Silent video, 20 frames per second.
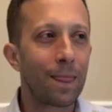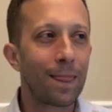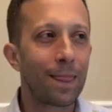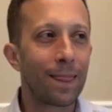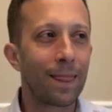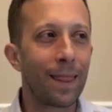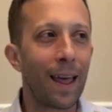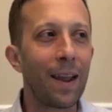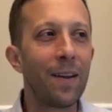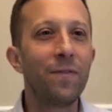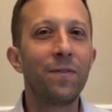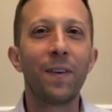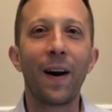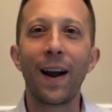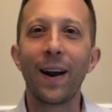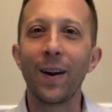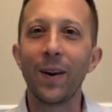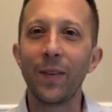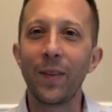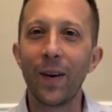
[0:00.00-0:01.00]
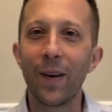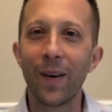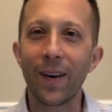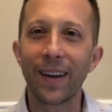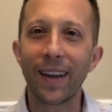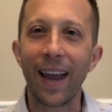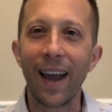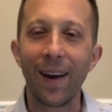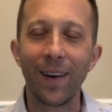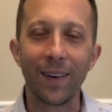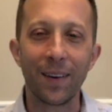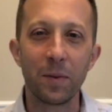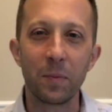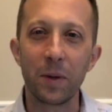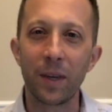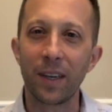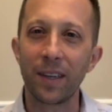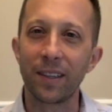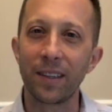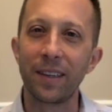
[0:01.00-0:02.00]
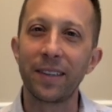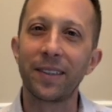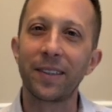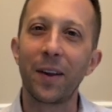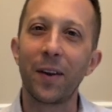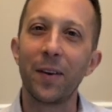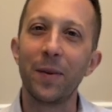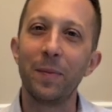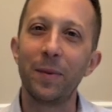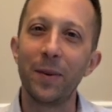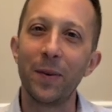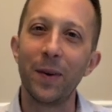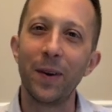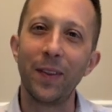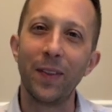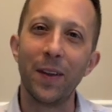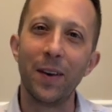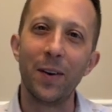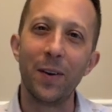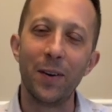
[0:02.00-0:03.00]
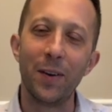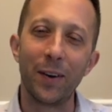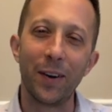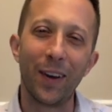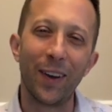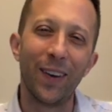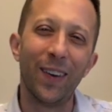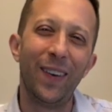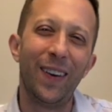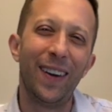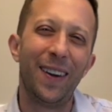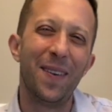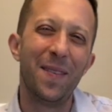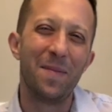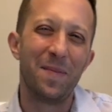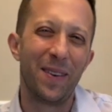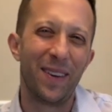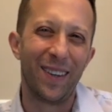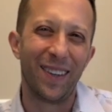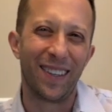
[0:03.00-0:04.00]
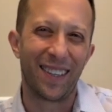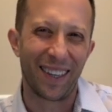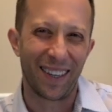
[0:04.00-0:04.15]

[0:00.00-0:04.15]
they fired their accountant because they saw him doing the noodle at a music